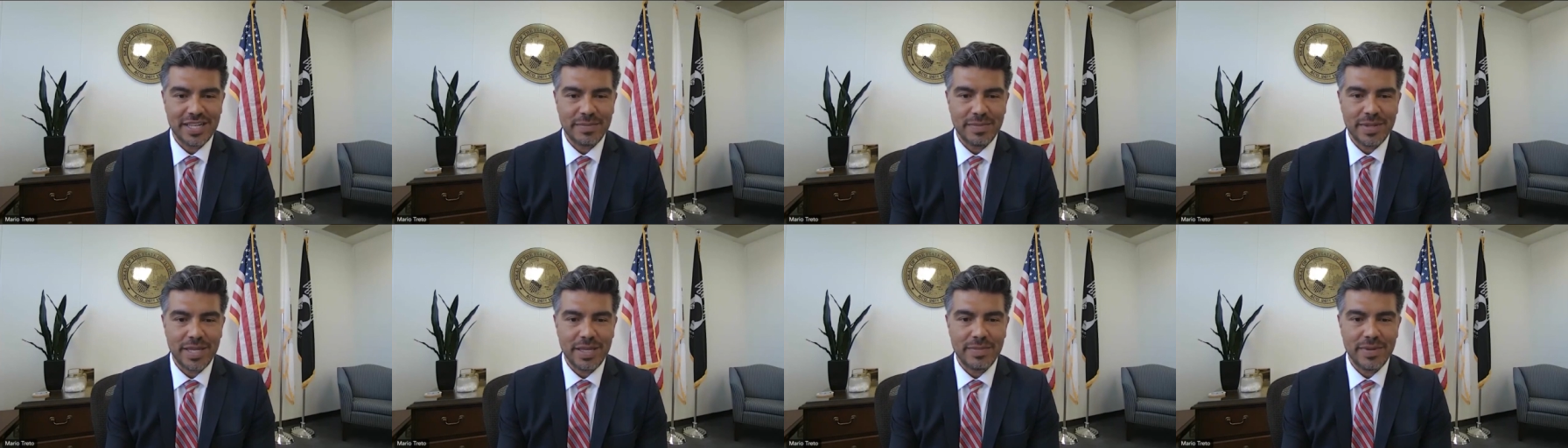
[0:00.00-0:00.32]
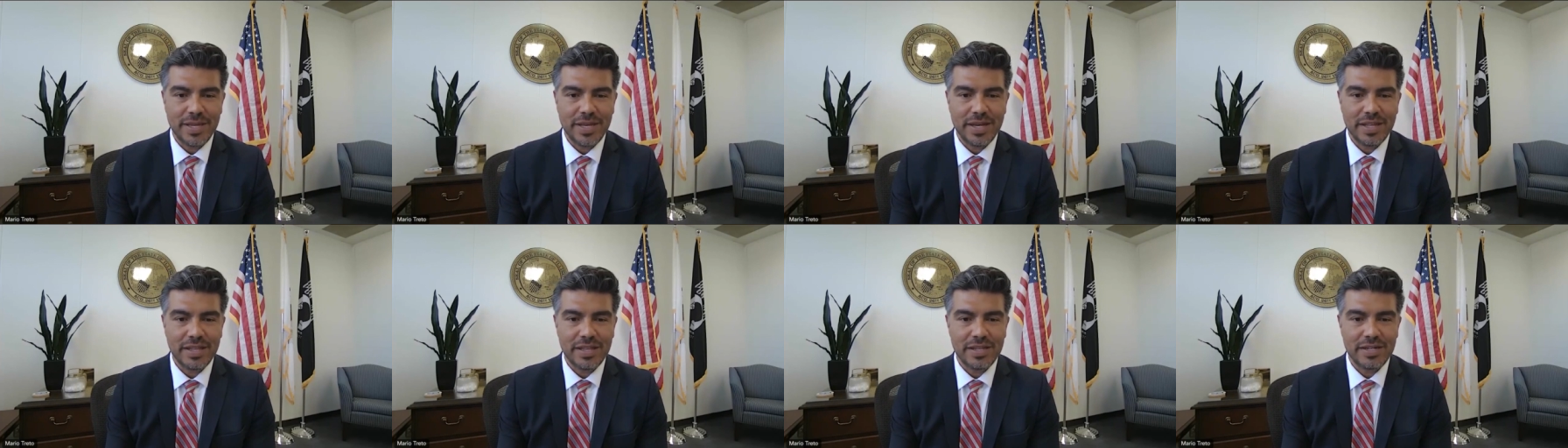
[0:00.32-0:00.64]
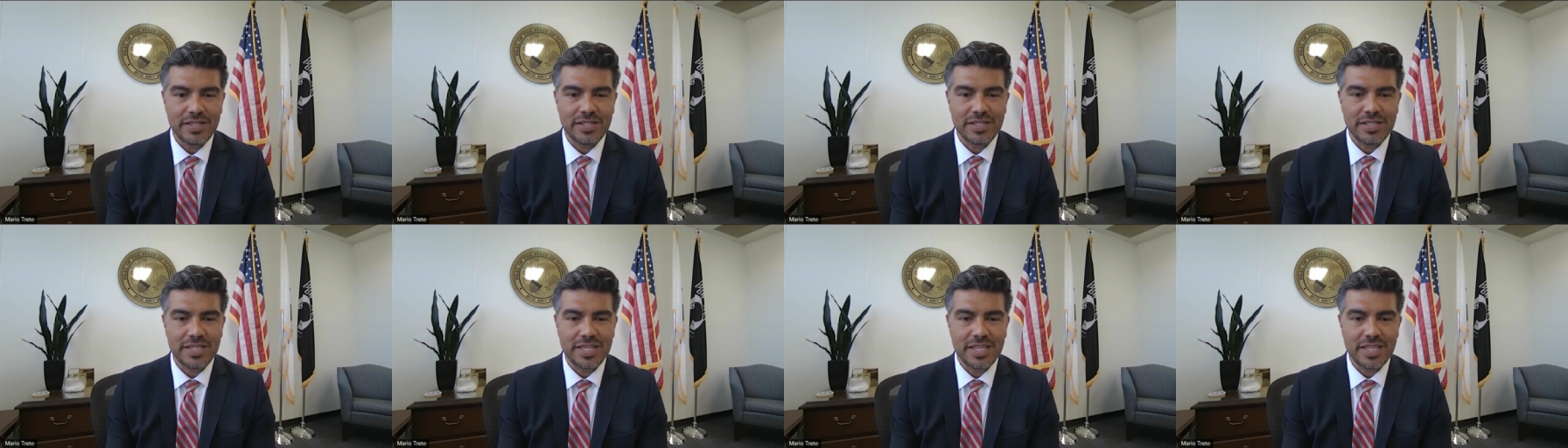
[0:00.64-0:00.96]
that maybe
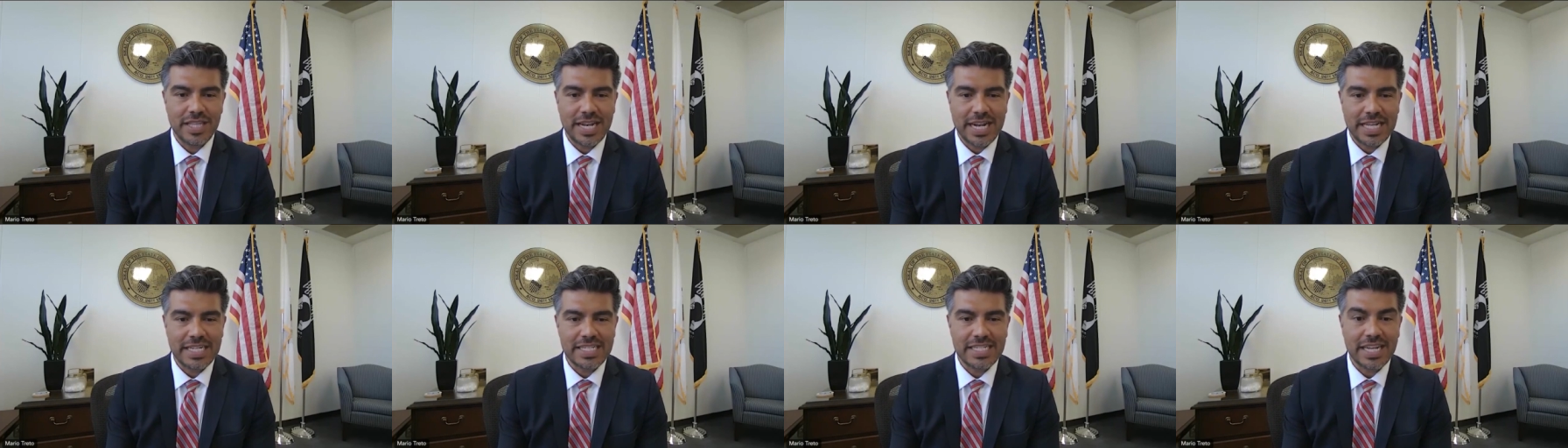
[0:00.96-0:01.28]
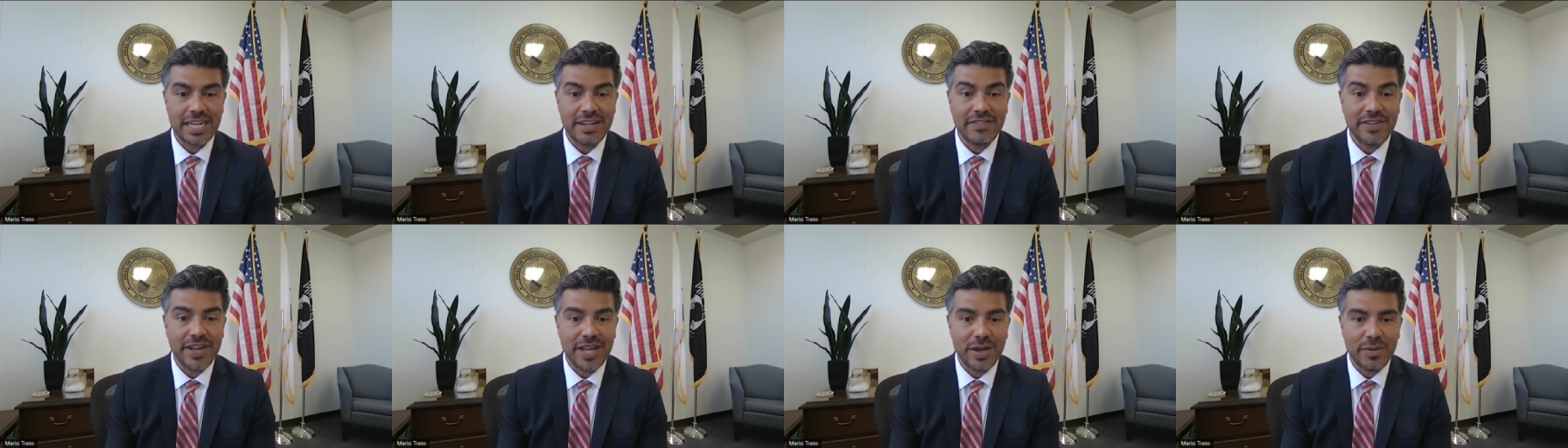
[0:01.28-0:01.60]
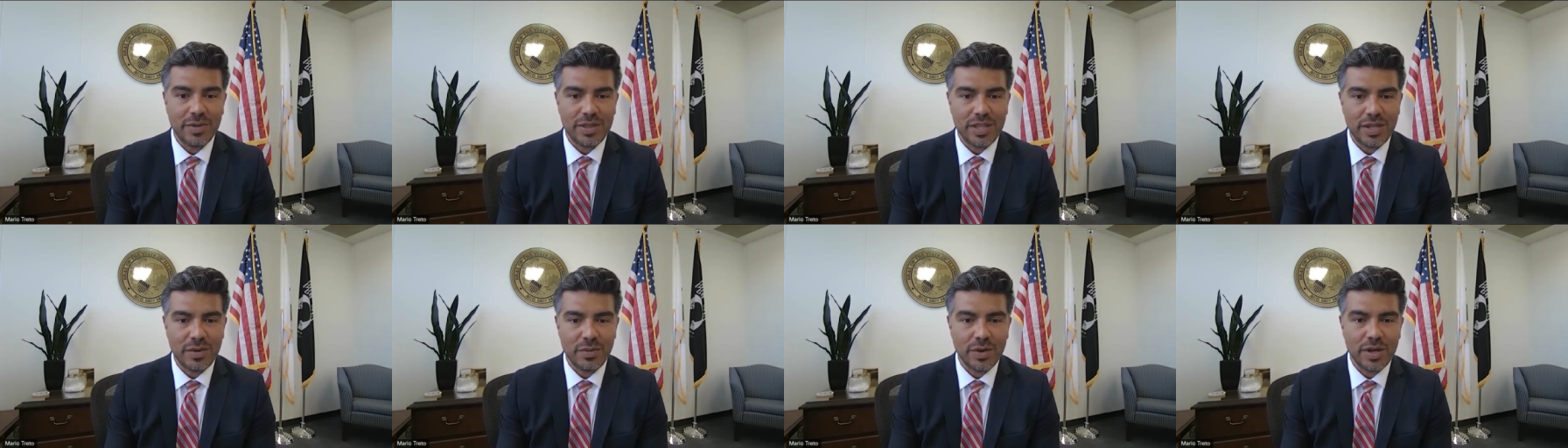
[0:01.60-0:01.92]
others that
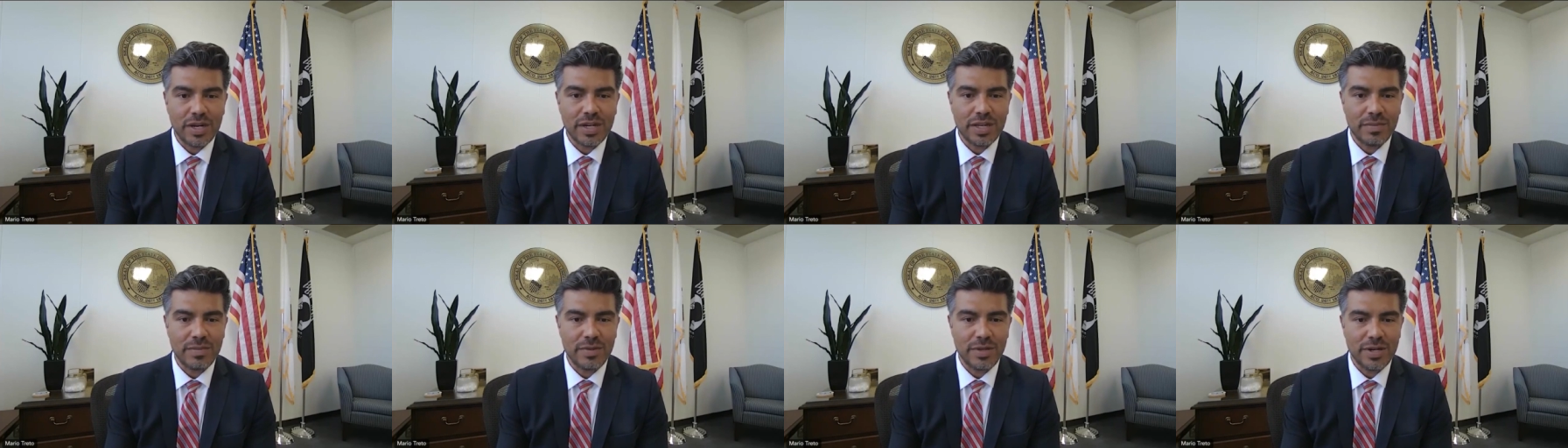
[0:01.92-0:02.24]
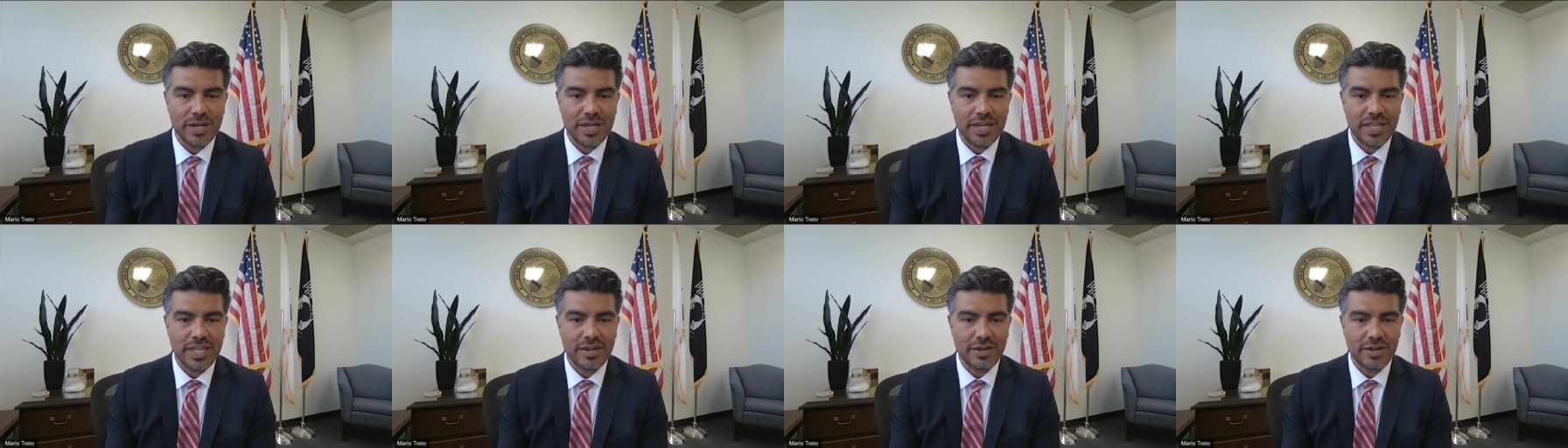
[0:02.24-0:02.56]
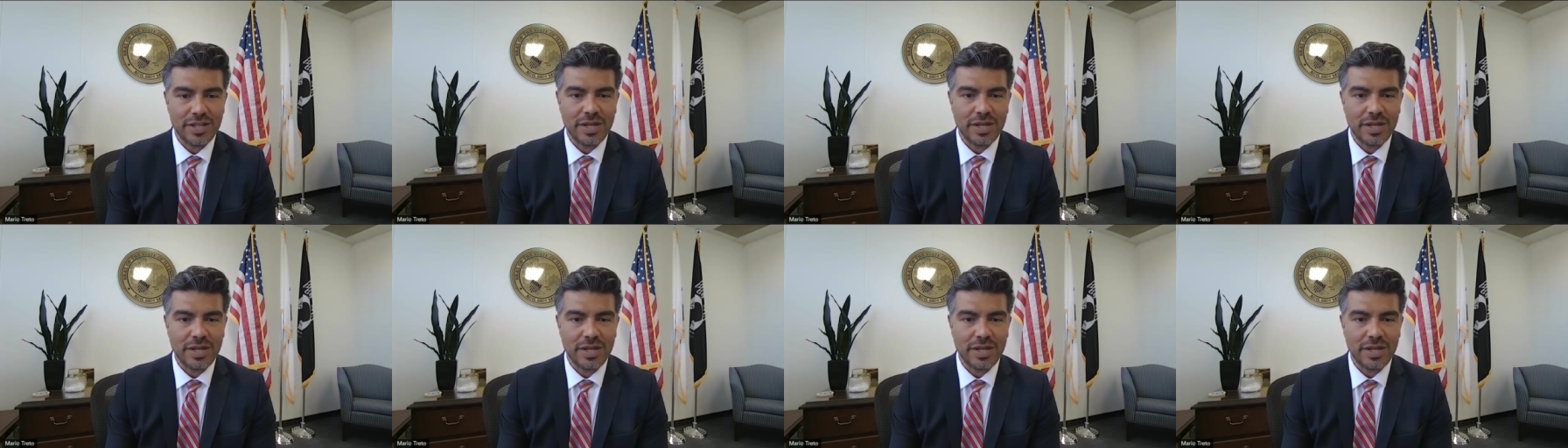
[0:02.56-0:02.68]
identify within one community